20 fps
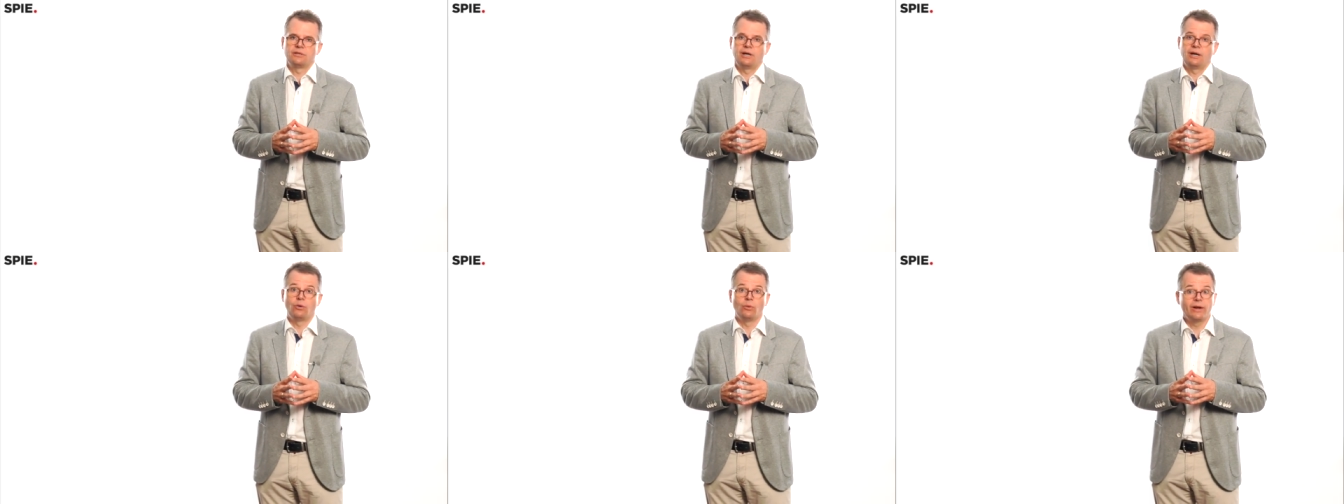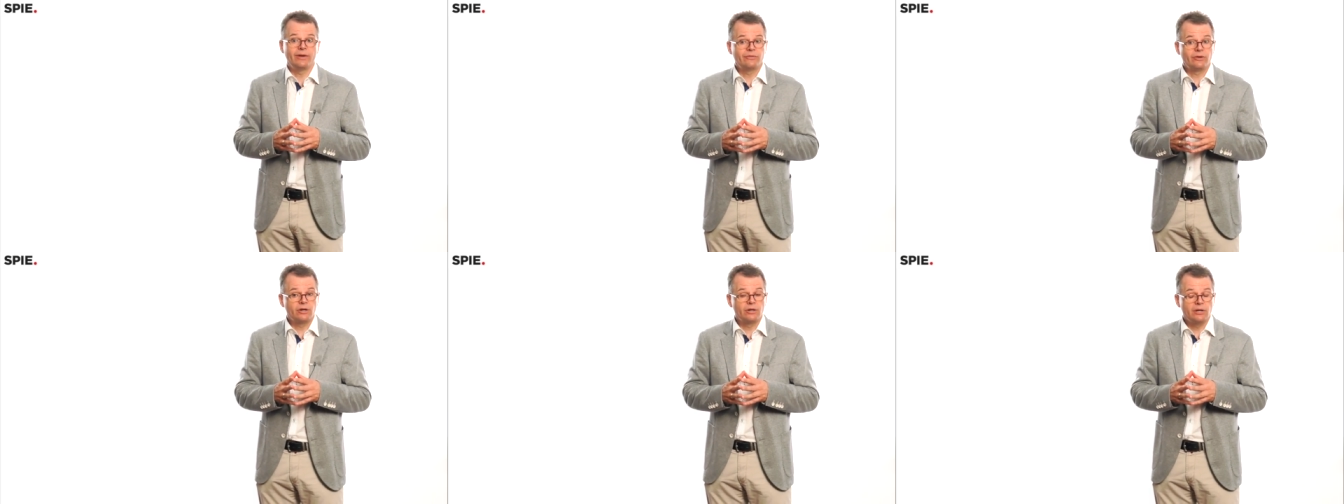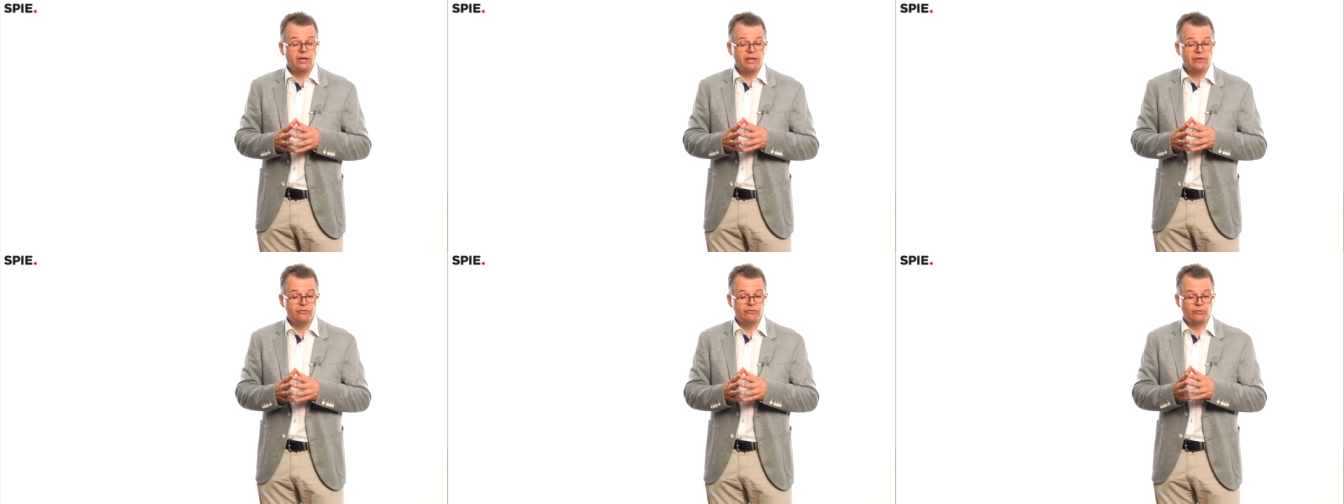
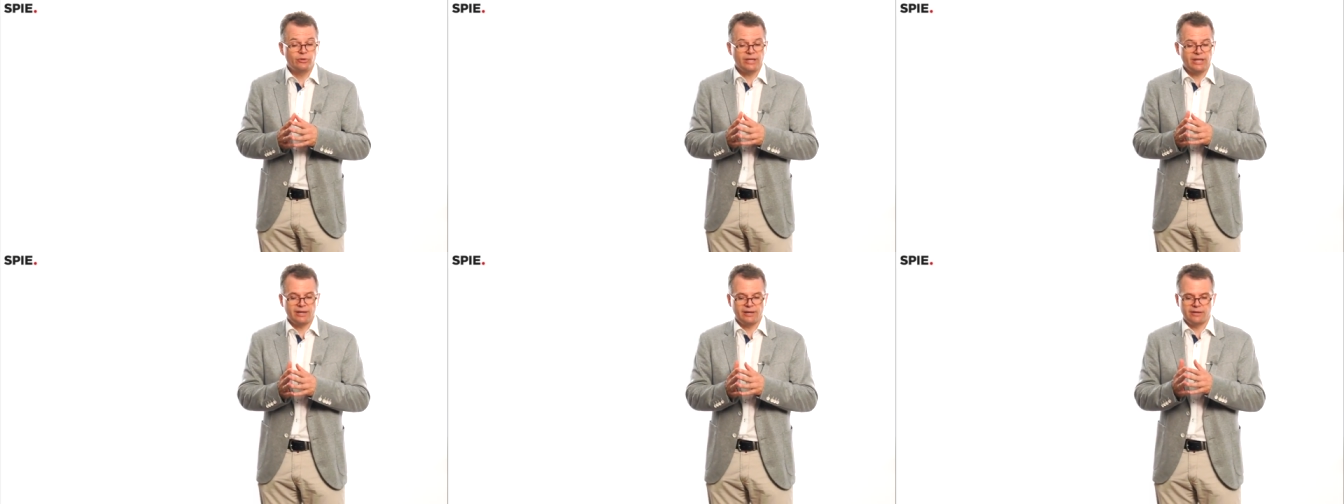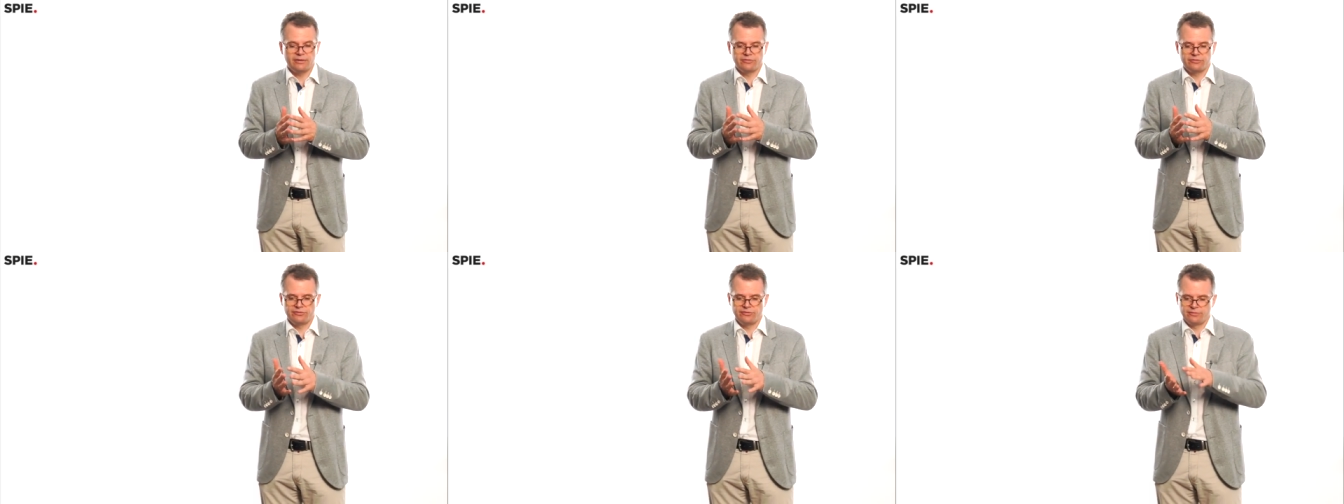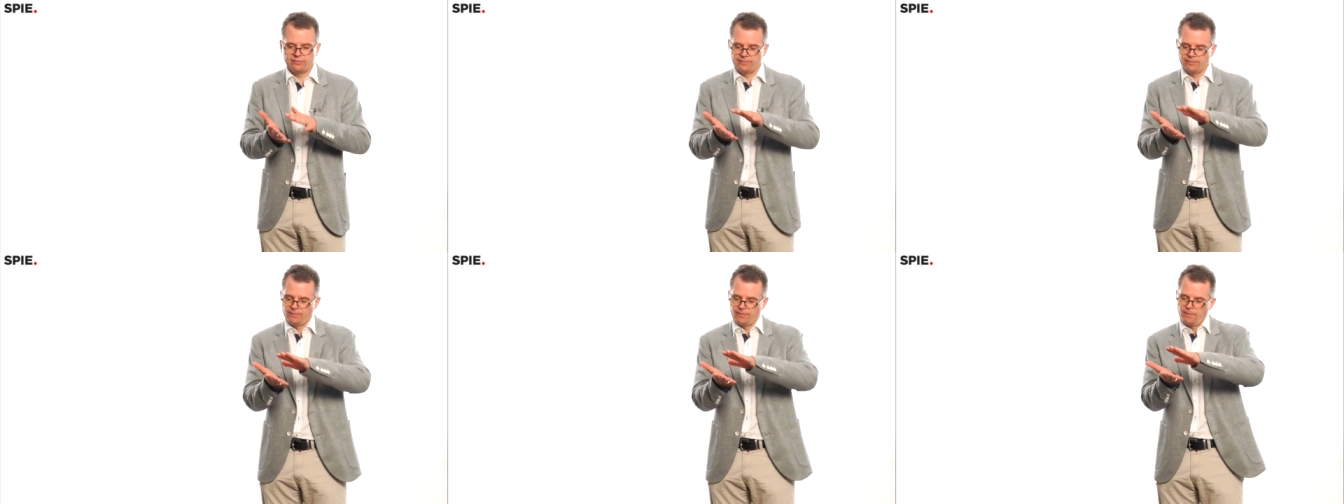However, if we
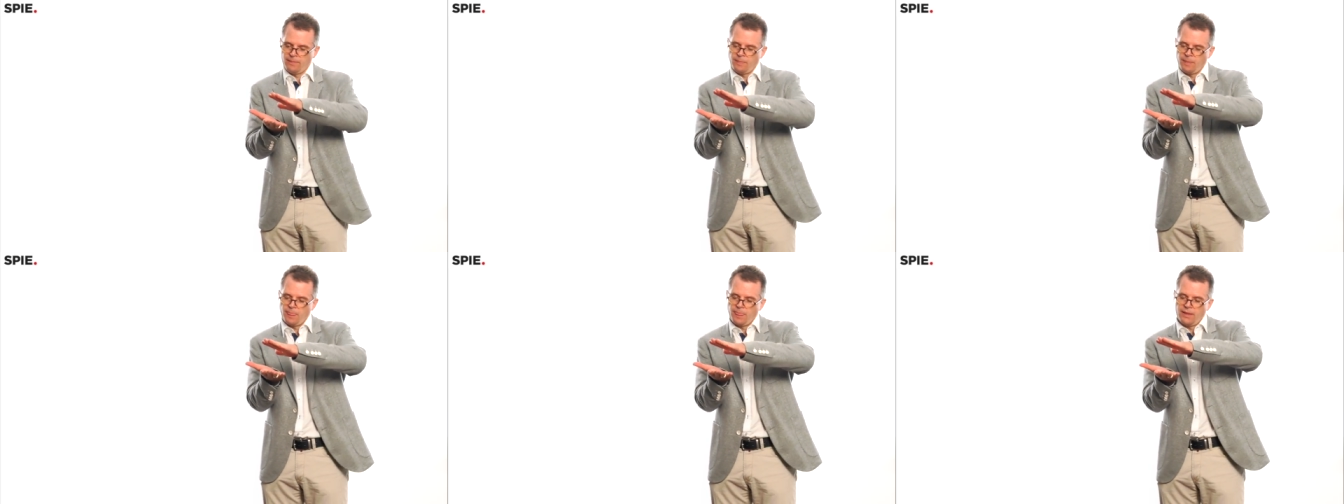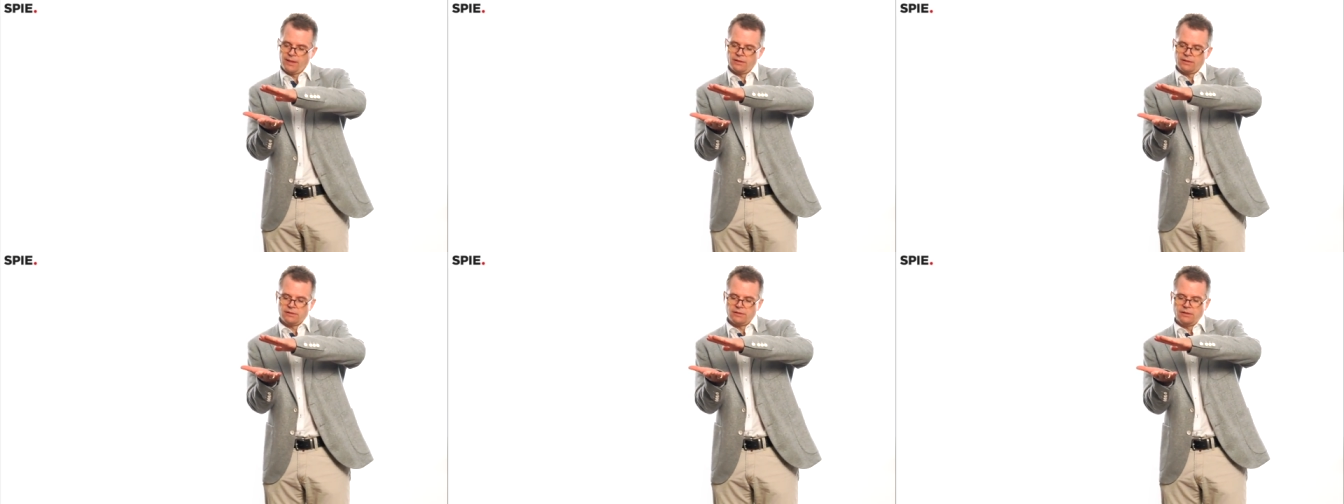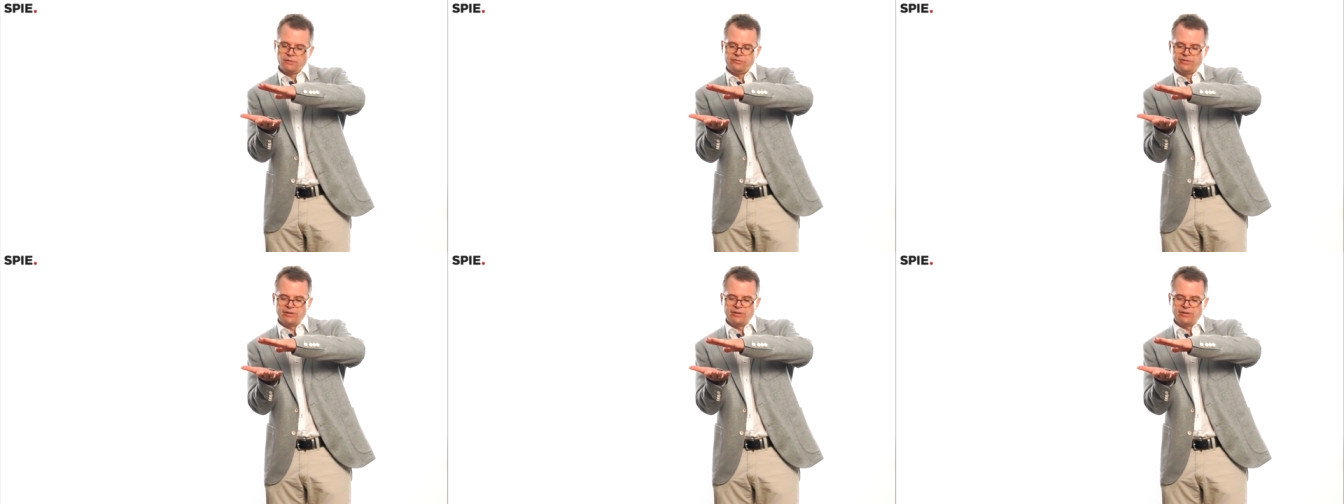have a